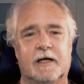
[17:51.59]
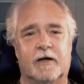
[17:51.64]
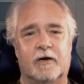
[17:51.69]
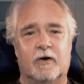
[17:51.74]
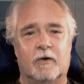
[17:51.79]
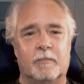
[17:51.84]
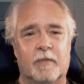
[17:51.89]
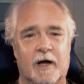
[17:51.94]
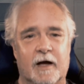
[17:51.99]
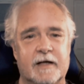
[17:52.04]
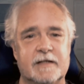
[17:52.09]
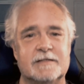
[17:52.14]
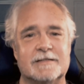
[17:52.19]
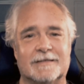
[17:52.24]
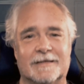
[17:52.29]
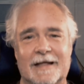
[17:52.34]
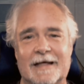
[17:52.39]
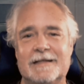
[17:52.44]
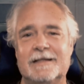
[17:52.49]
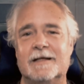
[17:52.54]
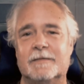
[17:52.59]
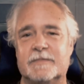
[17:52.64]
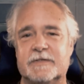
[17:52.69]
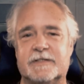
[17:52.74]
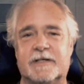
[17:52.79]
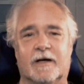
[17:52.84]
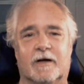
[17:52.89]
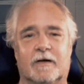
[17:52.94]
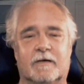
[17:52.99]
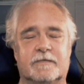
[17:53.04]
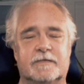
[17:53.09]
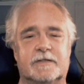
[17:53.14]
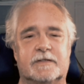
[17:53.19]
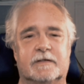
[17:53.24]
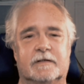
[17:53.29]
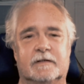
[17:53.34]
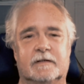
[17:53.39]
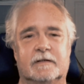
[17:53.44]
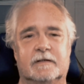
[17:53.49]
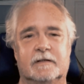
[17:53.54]
And our minds lend
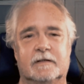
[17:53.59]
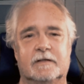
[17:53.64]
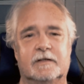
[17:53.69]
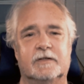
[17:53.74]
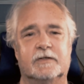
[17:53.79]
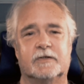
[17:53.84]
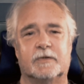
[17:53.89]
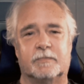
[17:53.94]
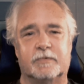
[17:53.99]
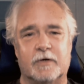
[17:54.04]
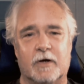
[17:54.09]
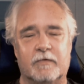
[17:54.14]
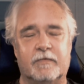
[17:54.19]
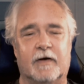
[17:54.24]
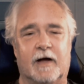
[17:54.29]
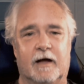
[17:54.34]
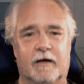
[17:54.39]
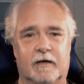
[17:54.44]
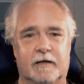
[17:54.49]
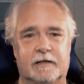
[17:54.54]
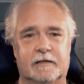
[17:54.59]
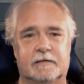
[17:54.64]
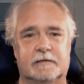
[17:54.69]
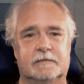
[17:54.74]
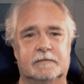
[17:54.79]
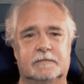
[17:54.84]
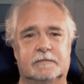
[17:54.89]
themselves to profiling.